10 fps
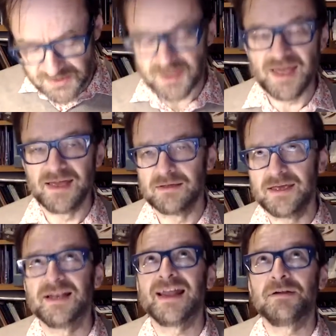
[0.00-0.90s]
It
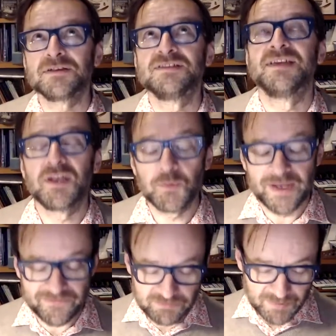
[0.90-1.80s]
allowed us to get
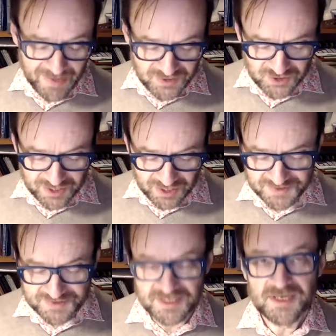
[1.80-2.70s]
away from
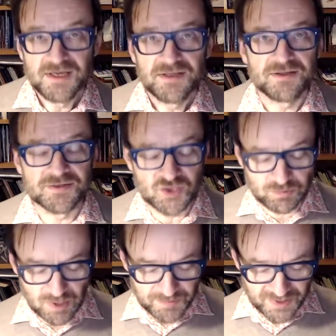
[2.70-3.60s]
imaginaries that saw
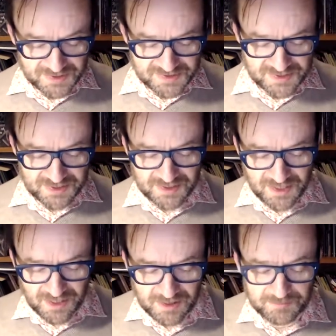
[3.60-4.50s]
mobility
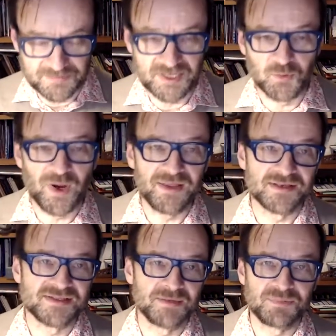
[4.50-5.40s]
in a way that
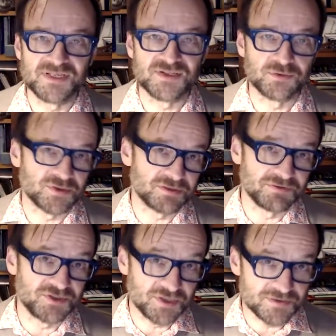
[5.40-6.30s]
simply sought to
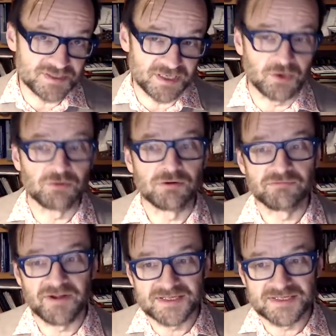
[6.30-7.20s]
reduce it or erase
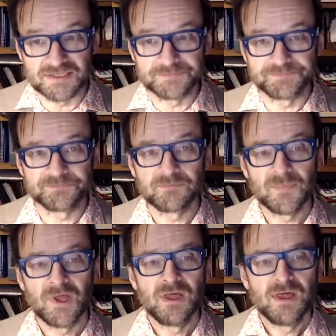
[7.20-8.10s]
it.
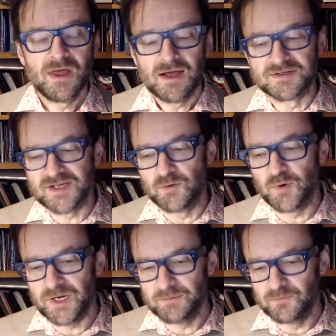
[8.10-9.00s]
And so what I'm
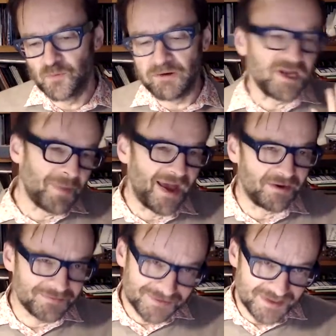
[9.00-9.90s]
worried about
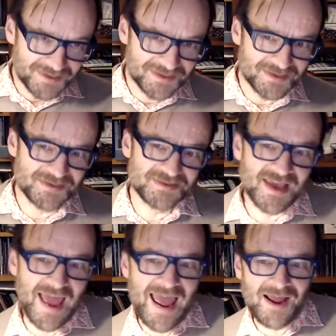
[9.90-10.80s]
is
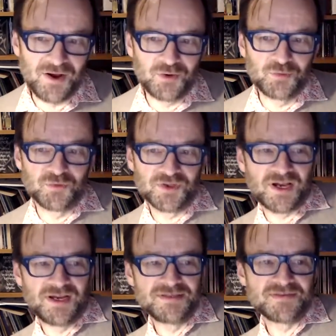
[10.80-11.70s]
how the kinds of
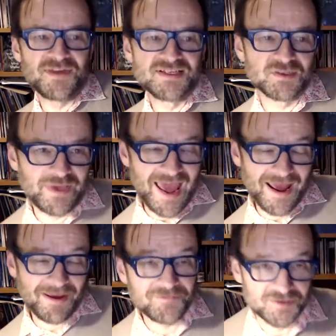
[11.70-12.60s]
things that we have to
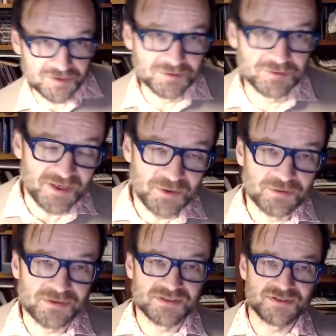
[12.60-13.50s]
do in order
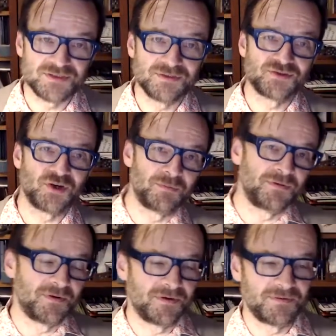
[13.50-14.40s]
to stop
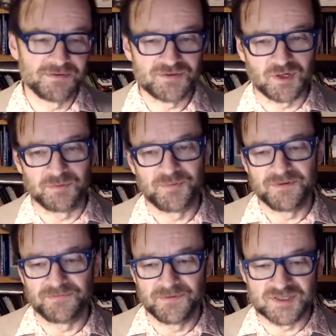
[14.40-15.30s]
the
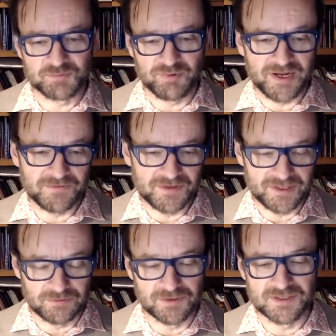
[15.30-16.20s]
spread of the
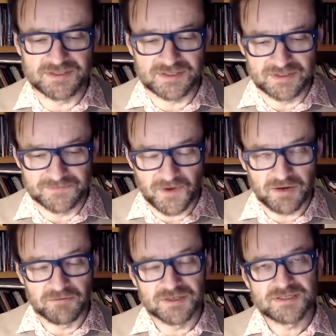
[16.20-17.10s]
illness and the
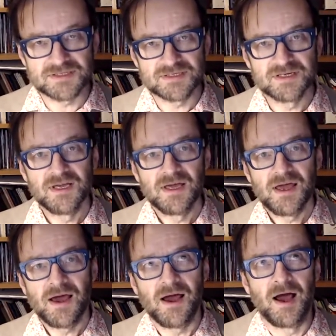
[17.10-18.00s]
virus
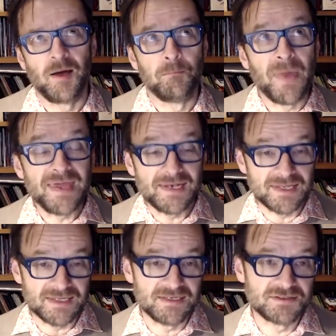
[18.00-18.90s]
may
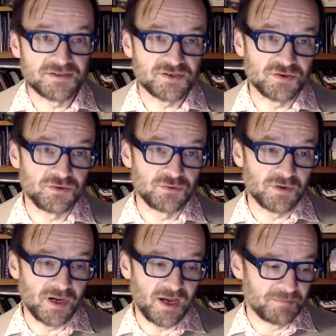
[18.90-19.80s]
lead to
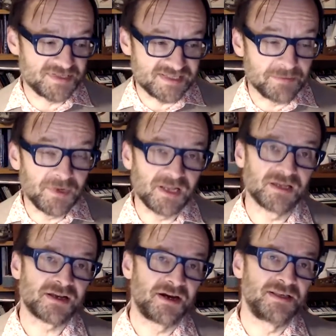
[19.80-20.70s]
similar
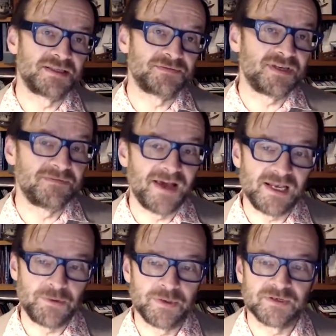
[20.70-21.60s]
kinds of
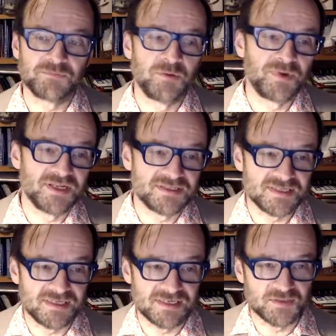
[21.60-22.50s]
devaluing of
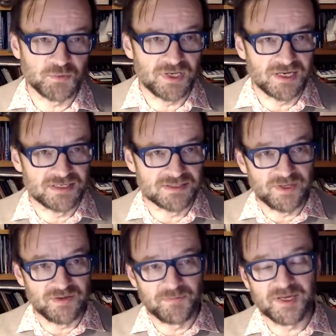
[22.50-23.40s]
mobility as
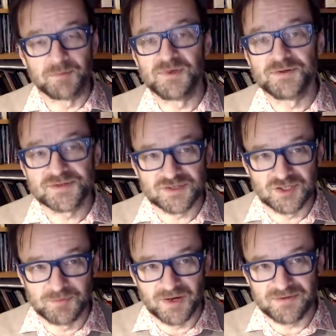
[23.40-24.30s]
we've become used
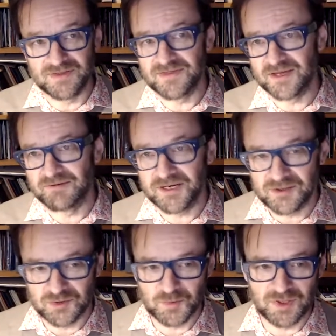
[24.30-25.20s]
to, both in
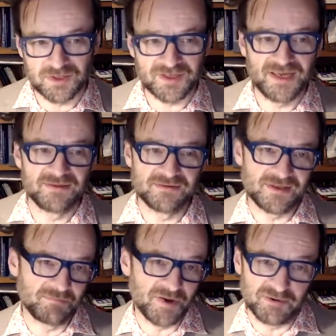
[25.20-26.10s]
theoretical work and
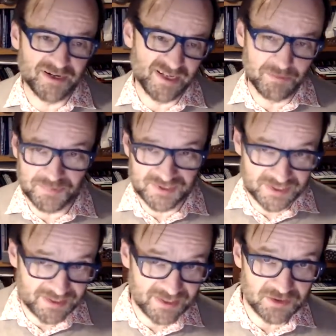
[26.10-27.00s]
empirically and
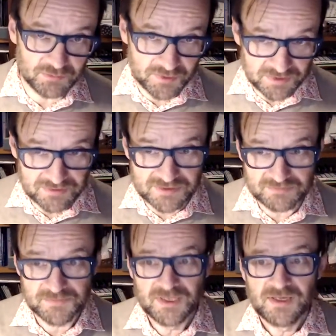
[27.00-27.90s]
politically in the world.
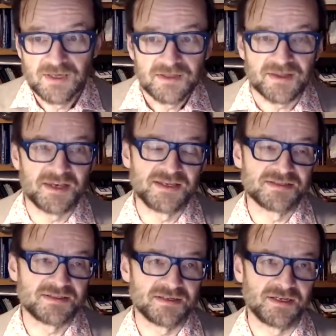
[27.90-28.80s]
That is
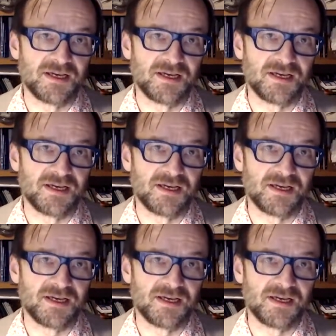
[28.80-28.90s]
that